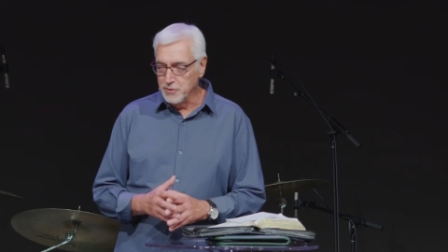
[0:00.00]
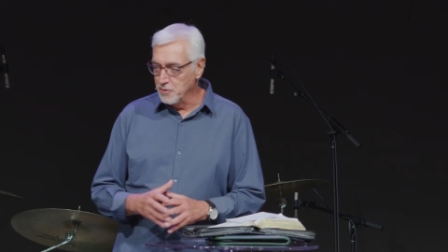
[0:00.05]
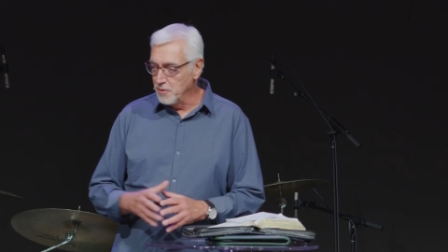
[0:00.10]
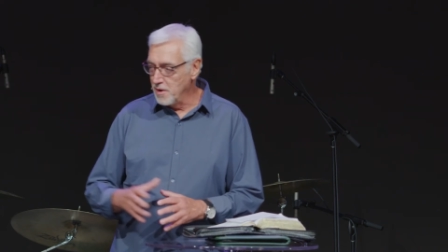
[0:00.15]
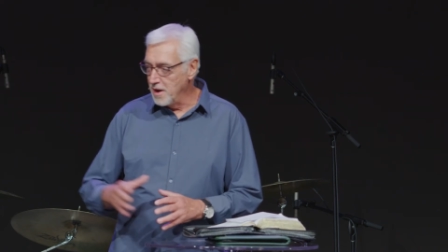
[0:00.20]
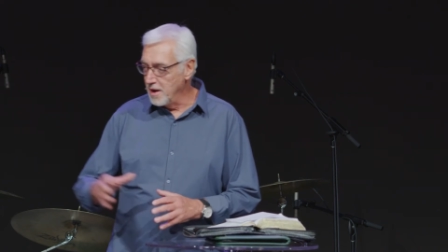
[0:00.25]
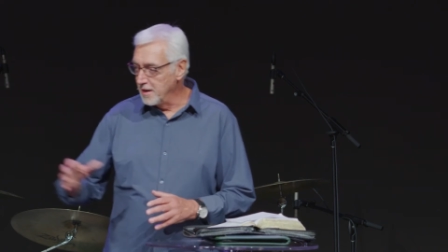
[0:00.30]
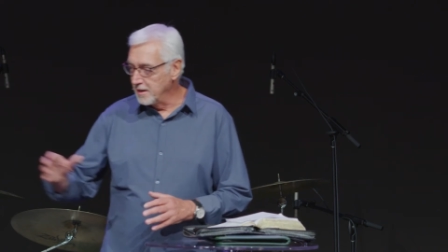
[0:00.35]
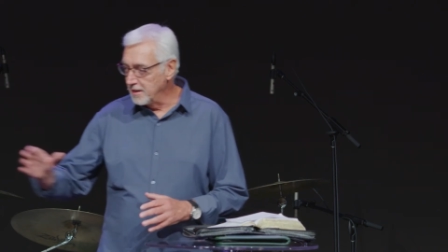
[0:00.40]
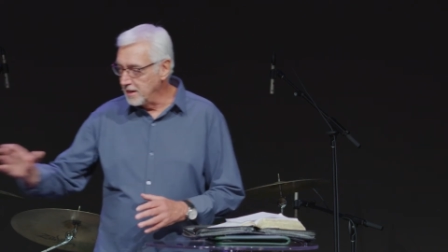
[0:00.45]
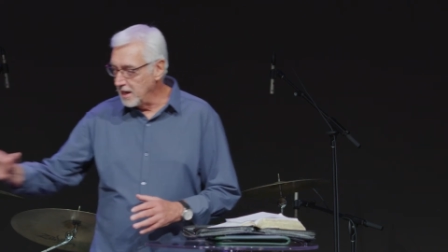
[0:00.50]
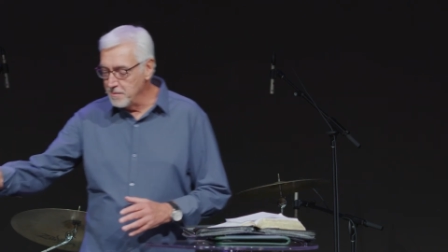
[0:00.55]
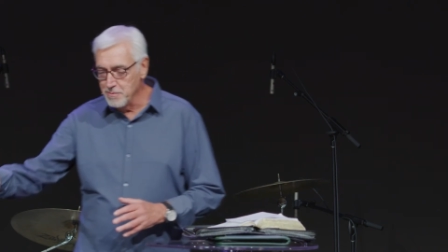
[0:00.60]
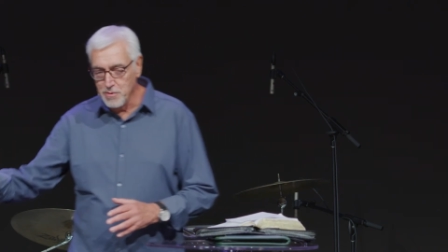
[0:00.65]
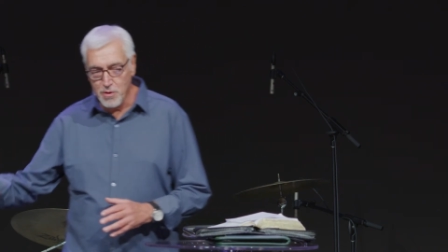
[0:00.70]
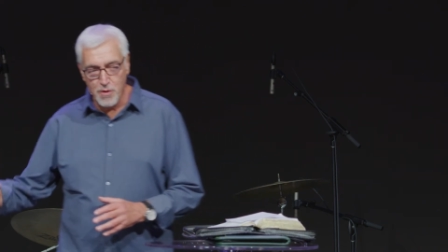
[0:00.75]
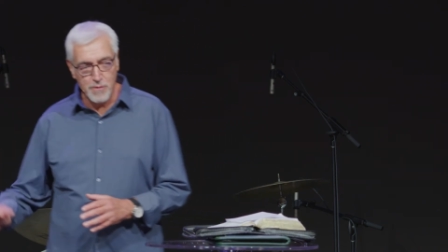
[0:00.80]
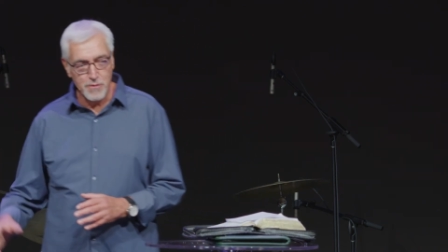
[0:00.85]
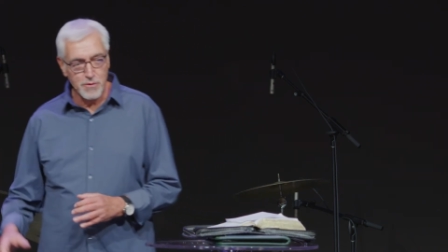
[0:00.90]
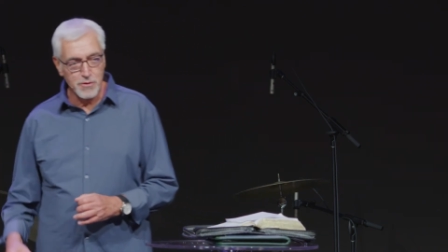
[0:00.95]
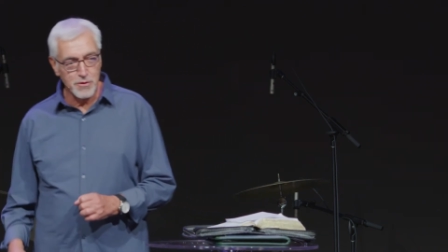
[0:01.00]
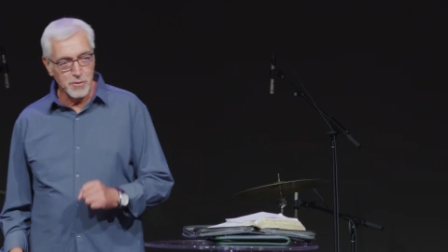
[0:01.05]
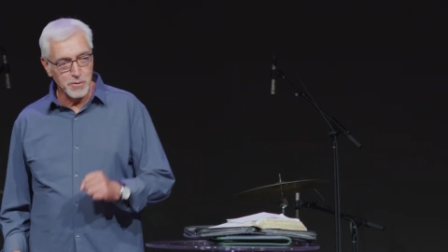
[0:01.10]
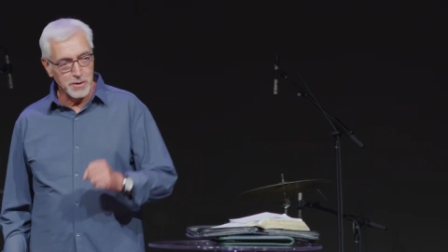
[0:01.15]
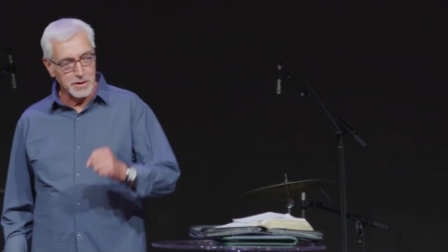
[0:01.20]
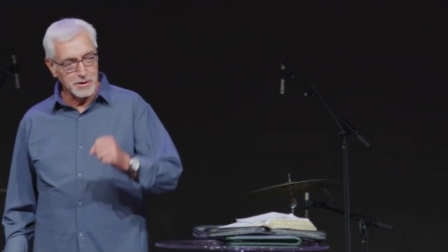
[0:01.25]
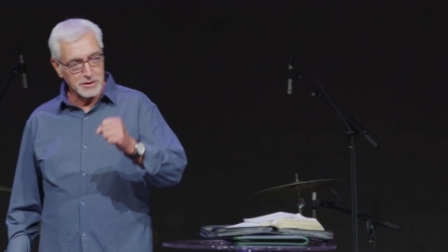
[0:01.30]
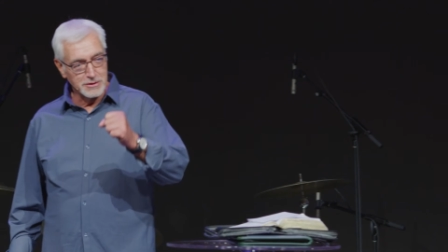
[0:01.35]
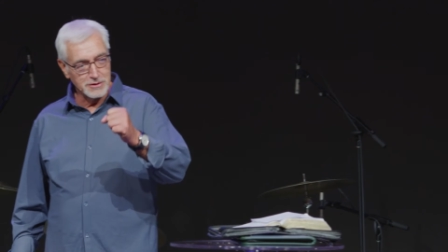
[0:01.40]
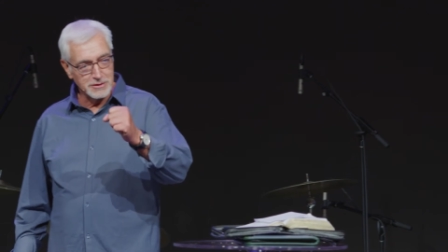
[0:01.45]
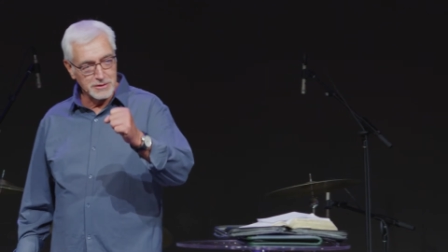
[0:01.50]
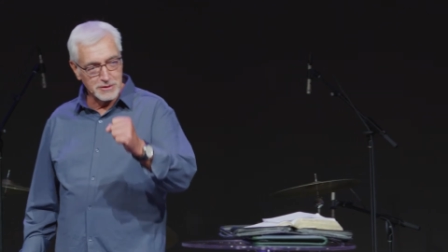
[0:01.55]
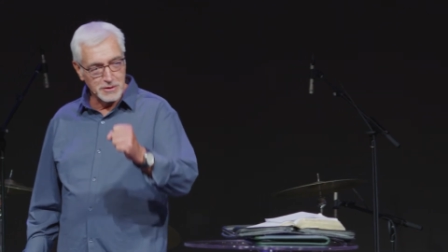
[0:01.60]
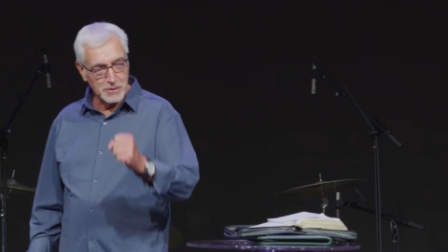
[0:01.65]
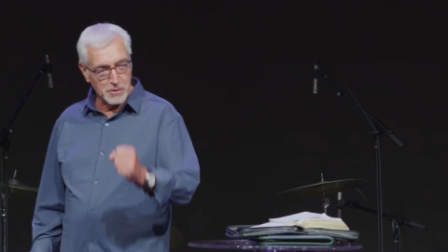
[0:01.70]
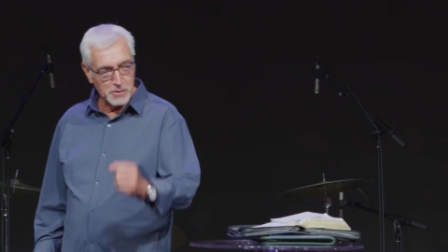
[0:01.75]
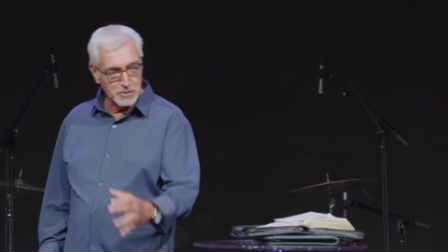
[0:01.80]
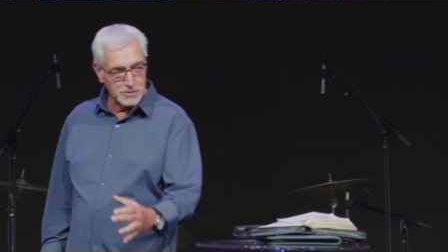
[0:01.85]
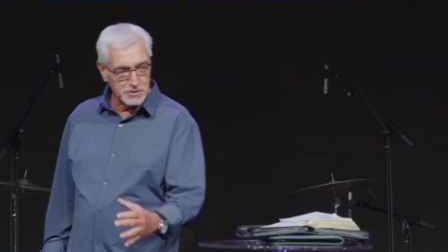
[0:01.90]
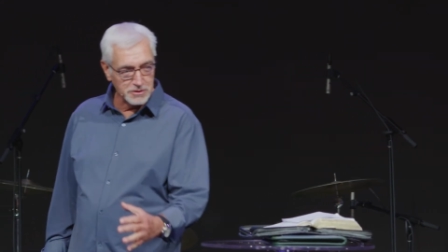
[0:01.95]
Ryan came over and we listened to
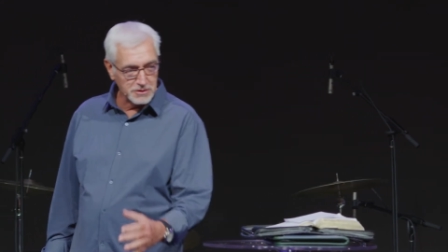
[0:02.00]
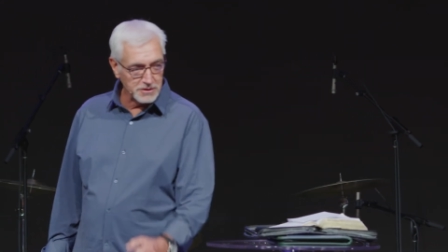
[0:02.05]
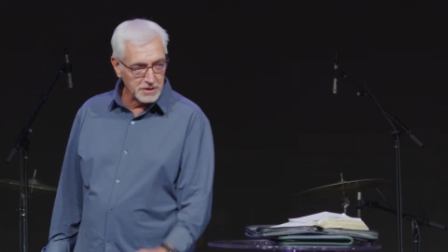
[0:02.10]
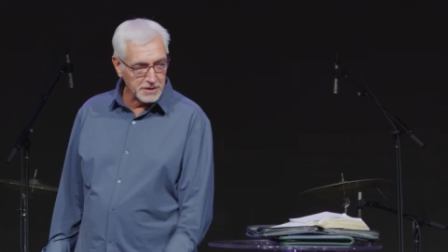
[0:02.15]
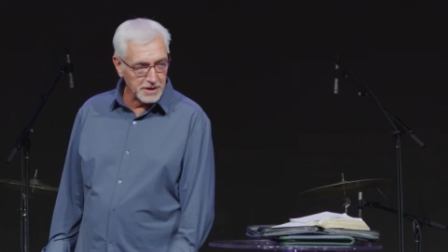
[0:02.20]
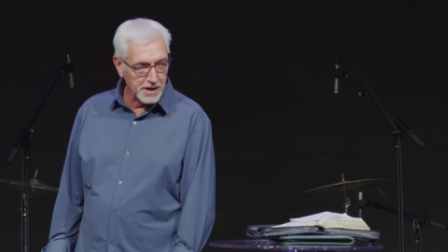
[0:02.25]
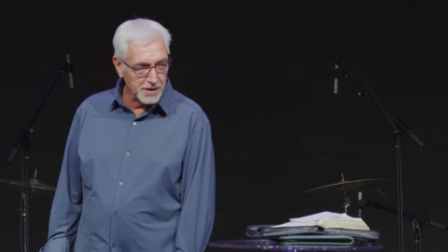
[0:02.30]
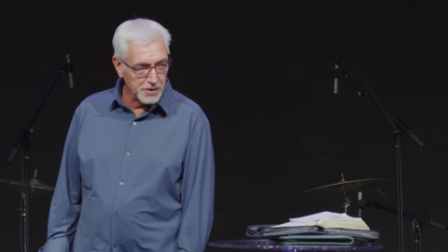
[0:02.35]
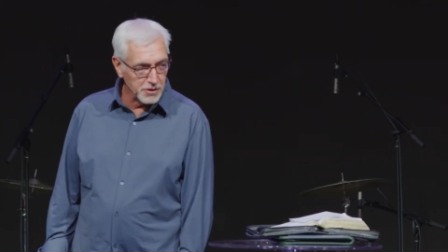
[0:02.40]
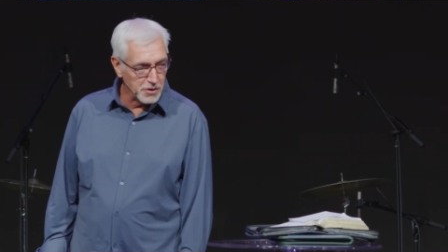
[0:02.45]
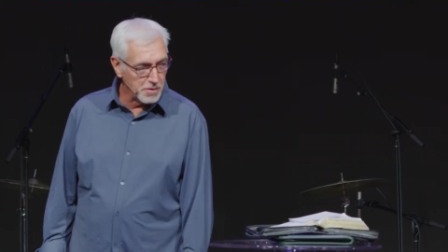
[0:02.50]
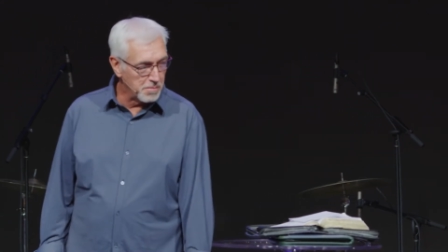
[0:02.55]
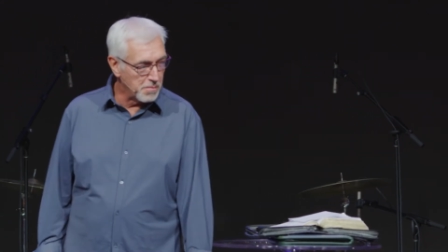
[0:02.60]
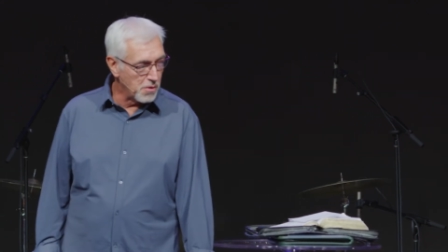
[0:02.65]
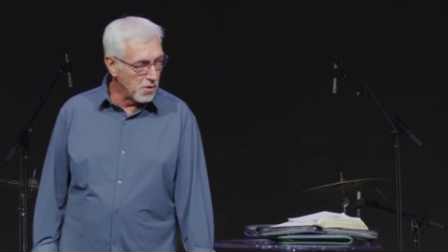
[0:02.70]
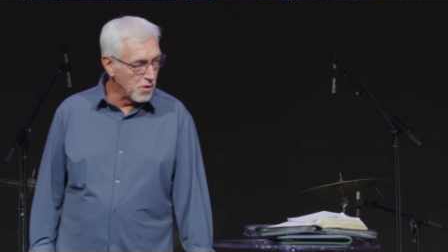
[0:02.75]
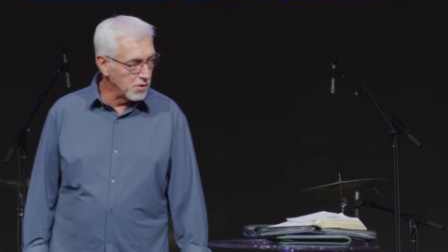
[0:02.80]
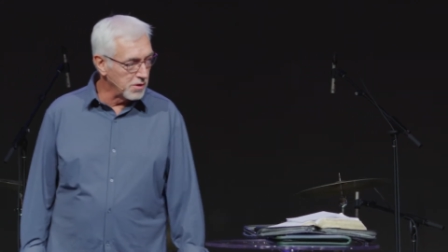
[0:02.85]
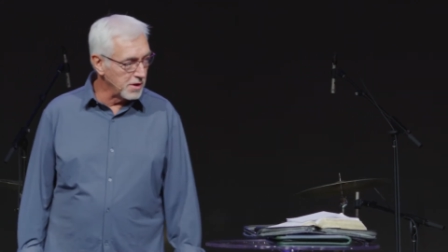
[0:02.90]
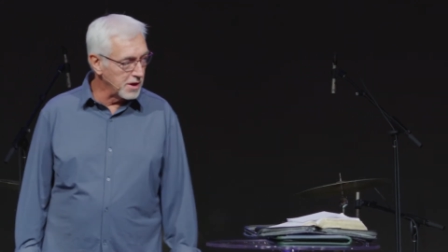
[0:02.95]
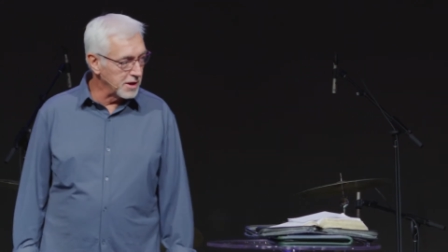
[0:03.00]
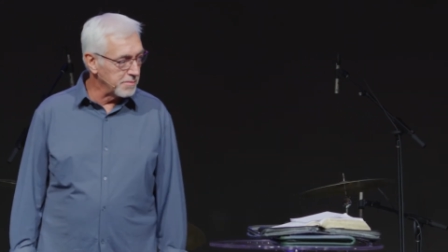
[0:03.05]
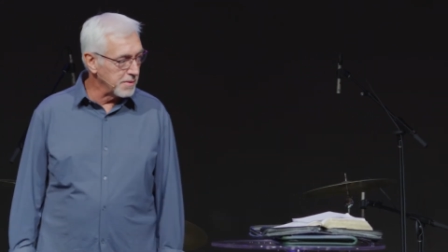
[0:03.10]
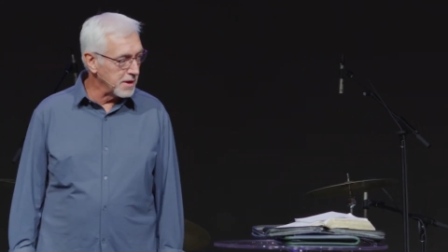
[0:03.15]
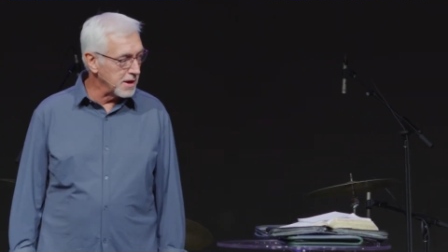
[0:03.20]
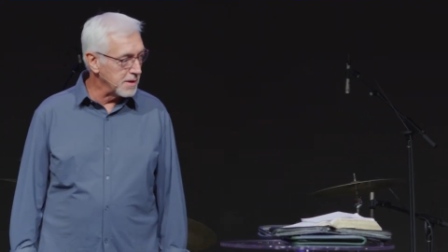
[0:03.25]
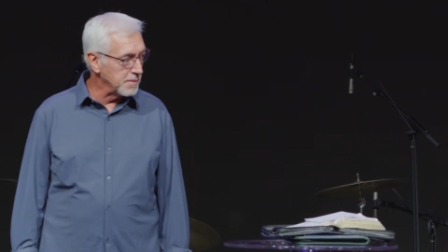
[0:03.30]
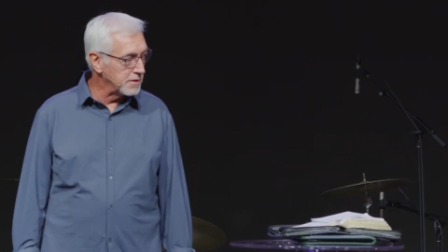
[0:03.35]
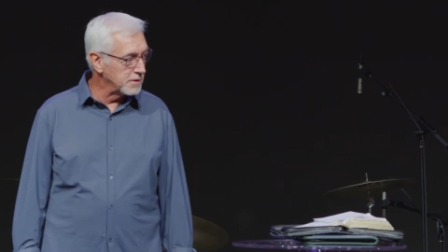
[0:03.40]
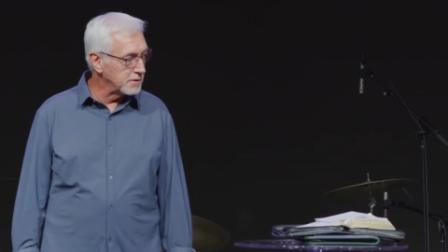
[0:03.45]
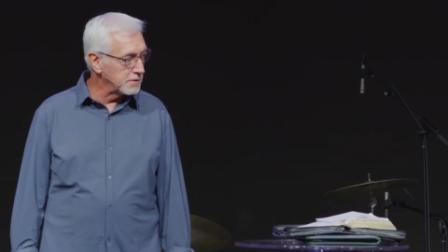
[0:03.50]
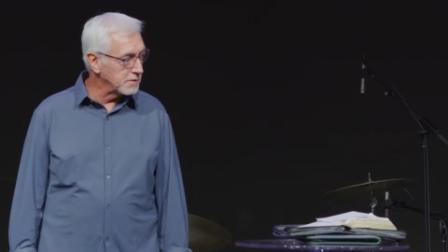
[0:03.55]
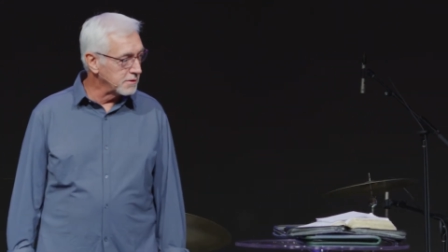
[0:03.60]
Oceans together and bawled like babies.